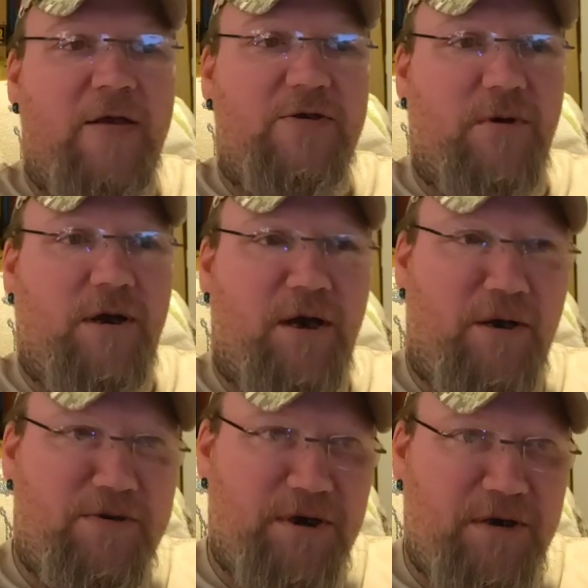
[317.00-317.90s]
So I
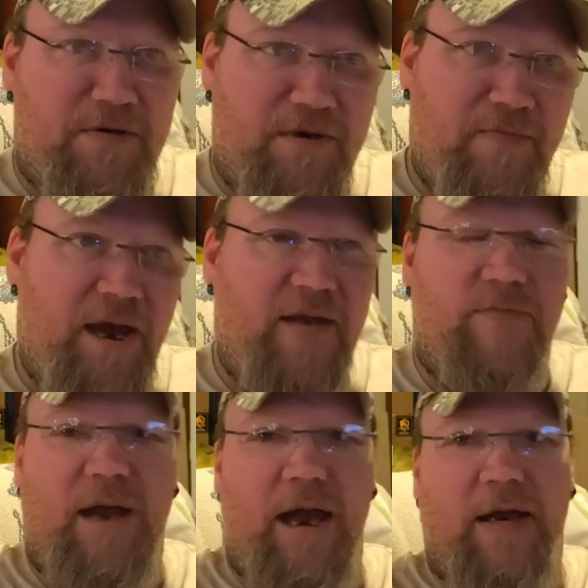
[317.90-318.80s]
called Synchrony
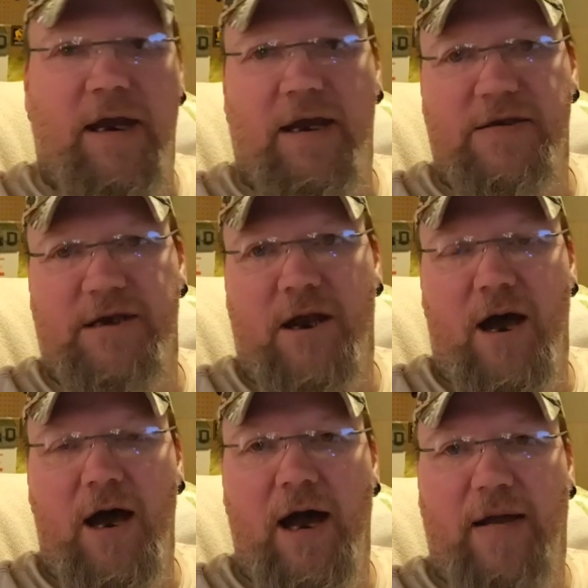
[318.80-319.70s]
Bank back, and I said,
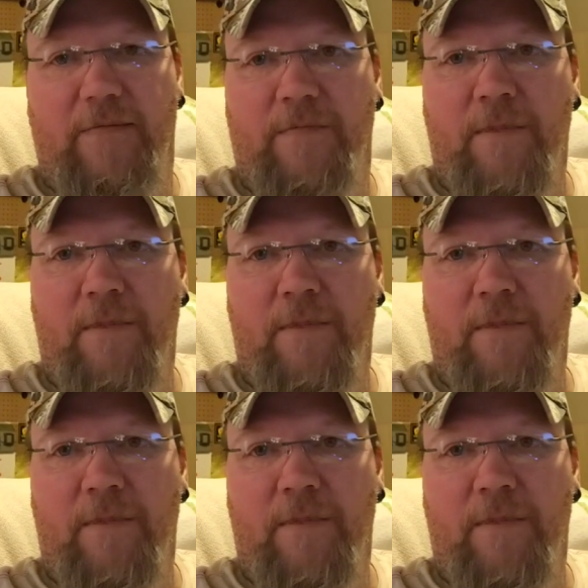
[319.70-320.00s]
all right,